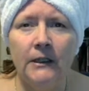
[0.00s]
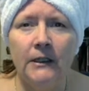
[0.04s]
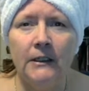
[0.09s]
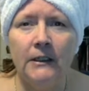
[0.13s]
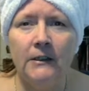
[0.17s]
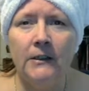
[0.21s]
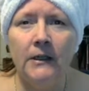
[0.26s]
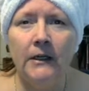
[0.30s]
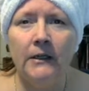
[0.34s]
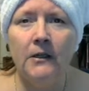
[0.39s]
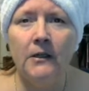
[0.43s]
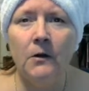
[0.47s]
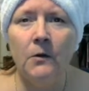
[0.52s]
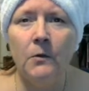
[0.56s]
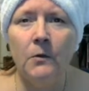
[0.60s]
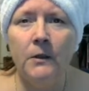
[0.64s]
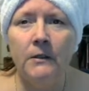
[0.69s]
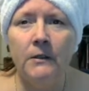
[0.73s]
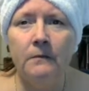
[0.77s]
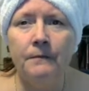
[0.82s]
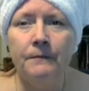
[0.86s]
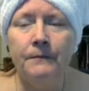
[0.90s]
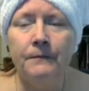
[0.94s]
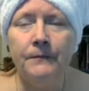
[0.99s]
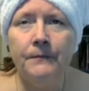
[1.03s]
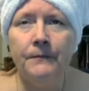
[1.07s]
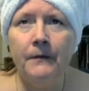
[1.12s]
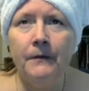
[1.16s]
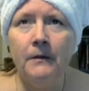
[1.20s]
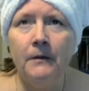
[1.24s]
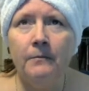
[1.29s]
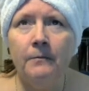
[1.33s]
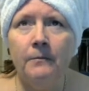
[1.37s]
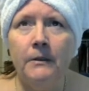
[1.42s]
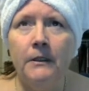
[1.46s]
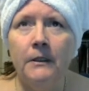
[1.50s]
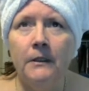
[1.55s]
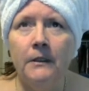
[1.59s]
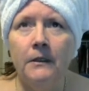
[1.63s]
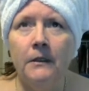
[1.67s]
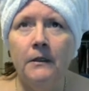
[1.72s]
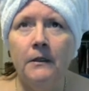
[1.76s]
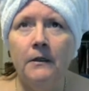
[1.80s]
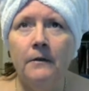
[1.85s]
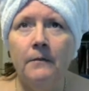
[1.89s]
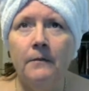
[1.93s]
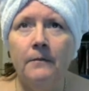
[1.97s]
getting a tighter one, but
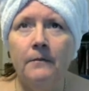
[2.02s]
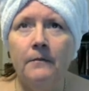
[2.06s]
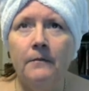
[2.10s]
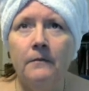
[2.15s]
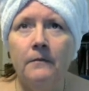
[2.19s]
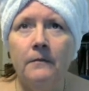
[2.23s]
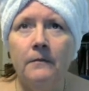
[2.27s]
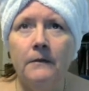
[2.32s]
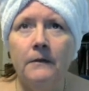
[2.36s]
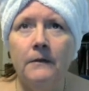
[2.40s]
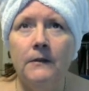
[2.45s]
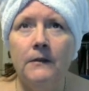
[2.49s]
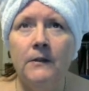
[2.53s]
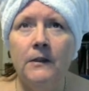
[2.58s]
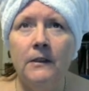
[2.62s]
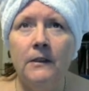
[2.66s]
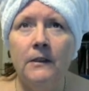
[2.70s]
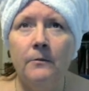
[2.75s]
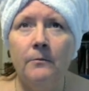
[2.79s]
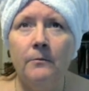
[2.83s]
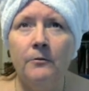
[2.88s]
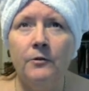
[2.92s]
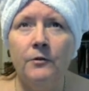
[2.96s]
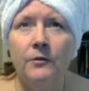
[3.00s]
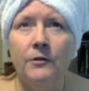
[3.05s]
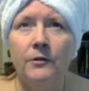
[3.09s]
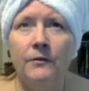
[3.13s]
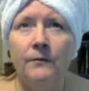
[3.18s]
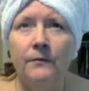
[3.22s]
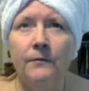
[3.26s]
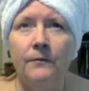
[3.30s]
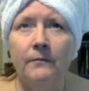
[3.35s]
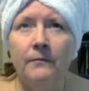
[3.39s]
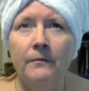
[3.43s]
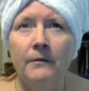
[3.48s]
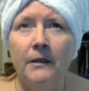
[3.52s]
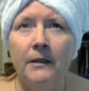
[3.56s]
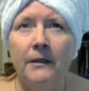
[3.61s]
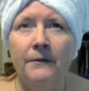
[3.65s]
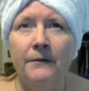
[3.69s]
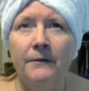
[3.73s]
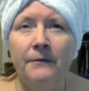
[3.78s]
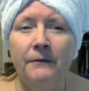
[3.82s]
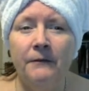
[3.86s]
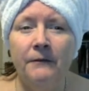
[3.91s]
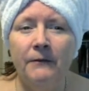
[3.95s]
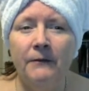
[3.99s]
skin temperatures
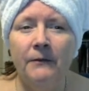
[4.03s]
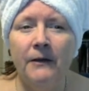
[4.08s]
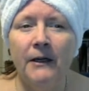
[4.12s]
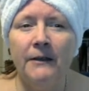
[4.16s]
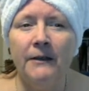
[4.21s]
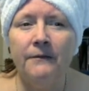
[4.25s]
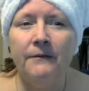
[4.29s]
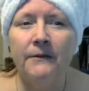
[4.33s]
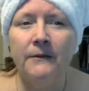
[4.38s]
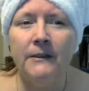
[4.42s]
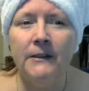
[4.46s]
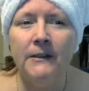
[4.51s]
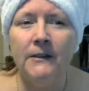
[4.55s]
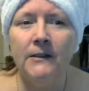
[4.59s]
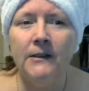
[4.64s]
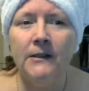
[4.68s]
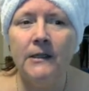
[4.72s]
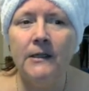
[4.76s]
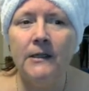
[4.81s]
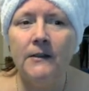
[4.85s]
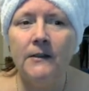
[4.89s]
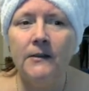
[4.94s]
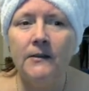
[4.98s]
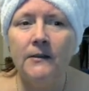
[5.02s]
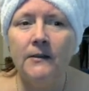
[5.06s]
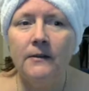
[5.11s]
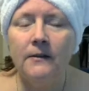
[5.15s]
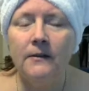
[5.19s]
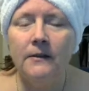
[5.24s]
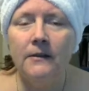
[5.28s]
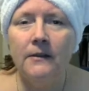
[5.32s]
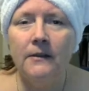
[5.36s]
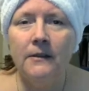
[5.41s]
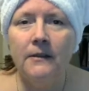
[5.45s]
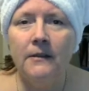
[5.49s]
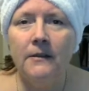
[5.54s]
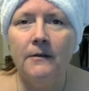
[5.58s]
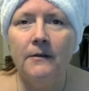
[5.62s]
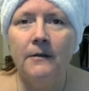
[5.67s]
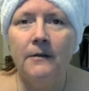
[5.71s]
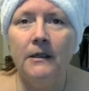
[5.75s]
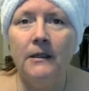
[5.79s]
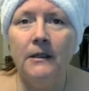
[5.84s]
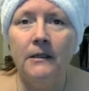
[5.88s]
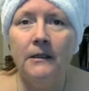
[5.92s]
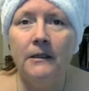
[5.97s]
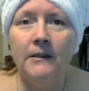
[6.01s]
55, 56.
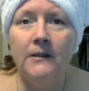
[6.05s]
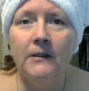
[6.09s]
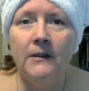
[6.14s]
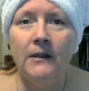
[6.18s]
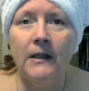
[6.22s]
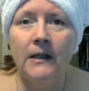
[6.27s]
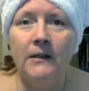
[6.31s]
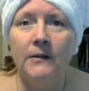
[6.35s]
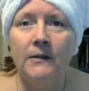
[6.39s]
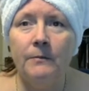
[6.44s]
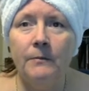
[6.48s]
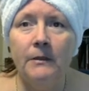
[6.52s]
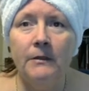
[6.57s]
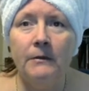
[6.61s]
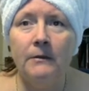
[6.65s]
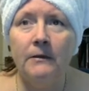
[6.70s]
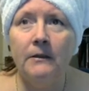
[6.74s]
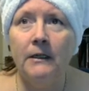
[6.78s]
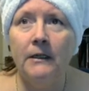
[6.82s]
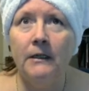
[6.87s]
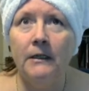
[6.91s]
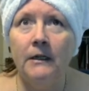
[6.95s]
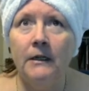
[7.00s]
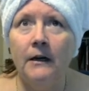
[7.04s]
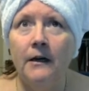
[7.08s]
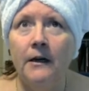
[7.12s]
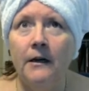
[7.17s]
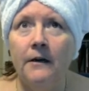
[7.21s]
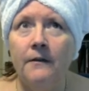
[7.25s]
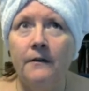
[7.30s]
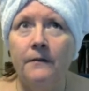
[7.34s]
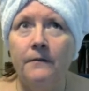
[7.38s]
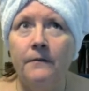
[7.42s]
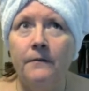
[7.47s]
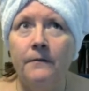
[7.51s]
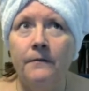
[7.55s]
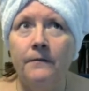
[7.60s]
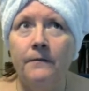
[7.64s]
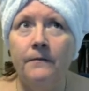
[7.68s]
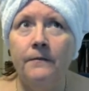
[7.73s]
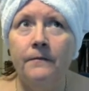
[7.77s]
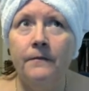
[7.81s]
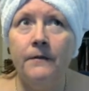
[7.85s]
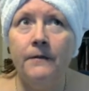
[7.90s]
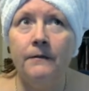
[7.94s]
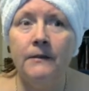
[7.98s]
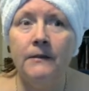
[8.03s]
At least it hasn't been any higher than
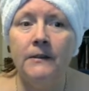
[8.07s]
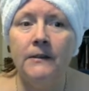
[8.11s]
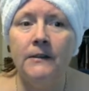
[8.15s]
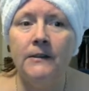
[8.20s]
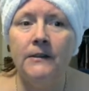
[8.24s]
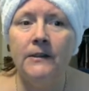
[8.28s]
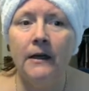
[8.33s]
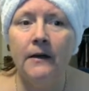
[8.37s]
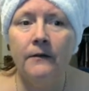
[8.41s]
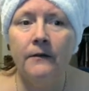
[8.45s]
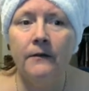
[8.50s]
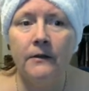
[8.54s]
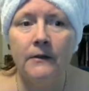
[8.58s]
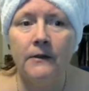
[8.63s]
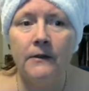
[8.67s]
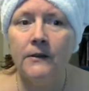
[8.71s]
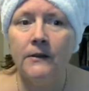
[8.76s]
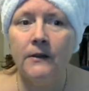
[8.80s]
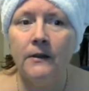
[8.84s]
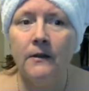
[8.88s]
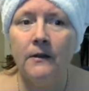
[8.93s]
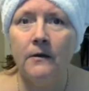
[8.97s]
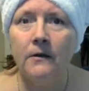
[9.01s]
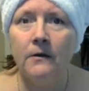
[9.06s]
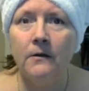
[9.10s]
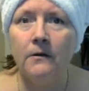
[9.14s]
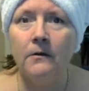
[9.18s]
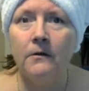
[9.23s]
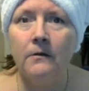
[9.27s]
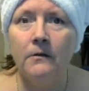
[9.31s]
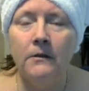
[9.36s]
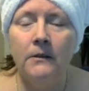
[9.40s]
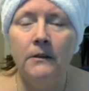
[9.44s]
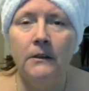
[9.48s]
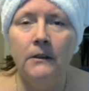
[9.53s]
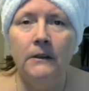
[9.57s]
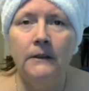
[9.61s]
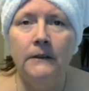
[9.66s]
57, so